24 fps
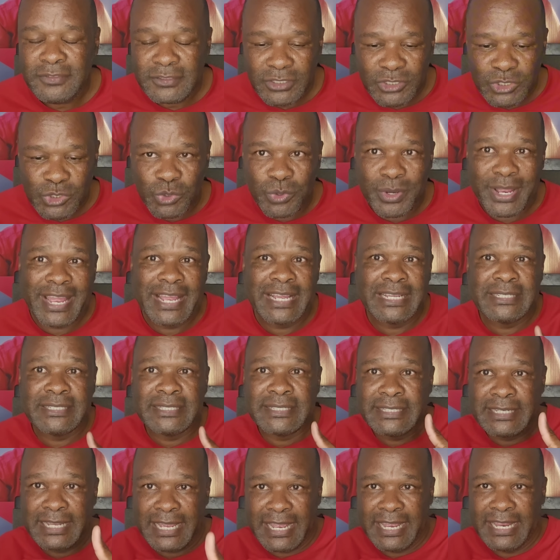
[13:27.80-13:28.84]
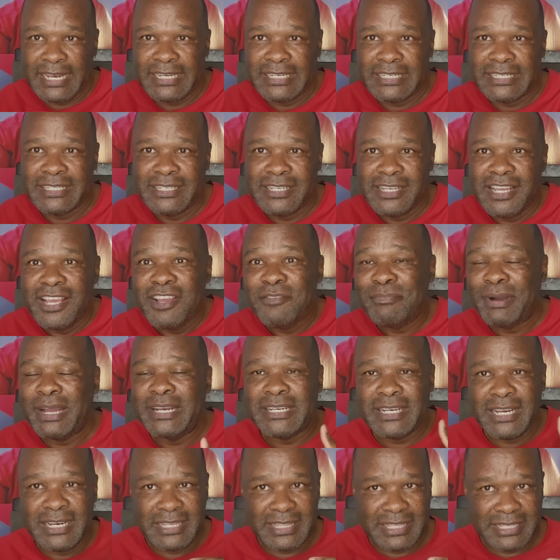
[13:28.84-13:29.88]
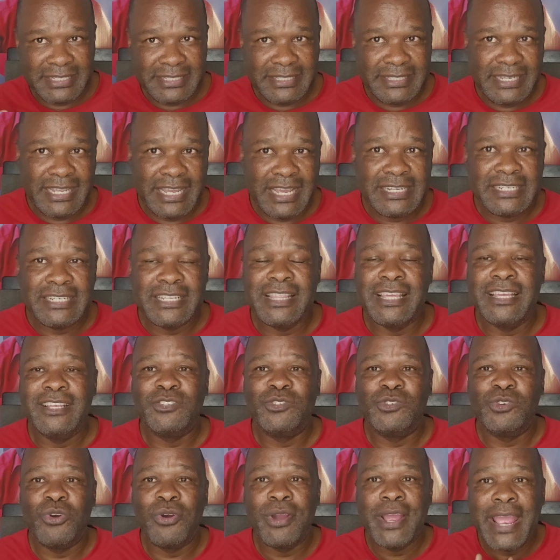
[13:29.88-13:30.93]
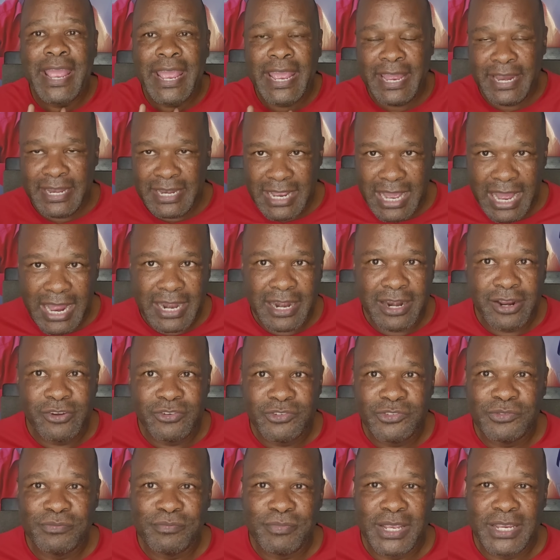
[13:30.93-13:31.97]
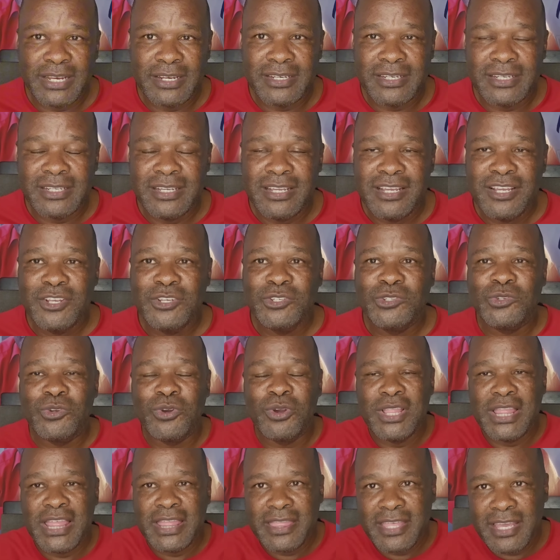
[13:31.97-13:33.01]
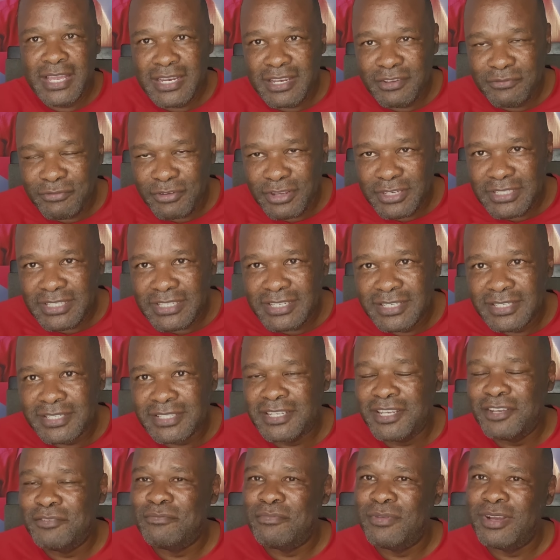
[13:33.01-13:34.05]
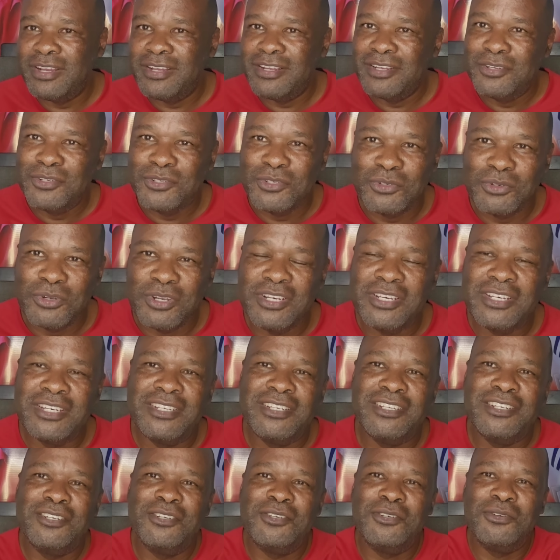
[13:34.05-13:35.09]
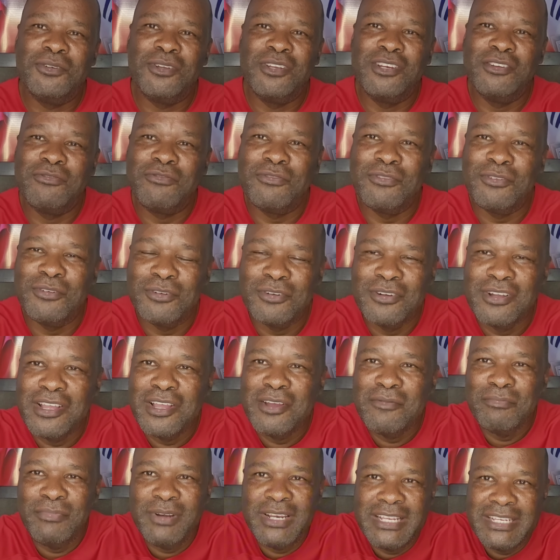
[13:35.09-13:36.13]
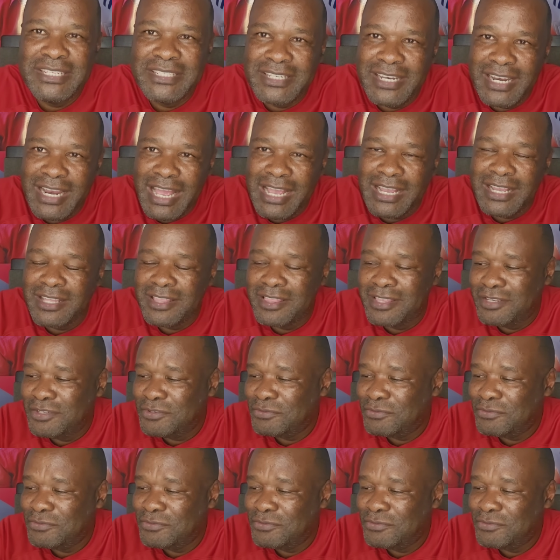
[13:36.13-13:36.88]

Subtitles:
to extend, but at this stage, there's no any announcement. So 31st December, 2024, please like this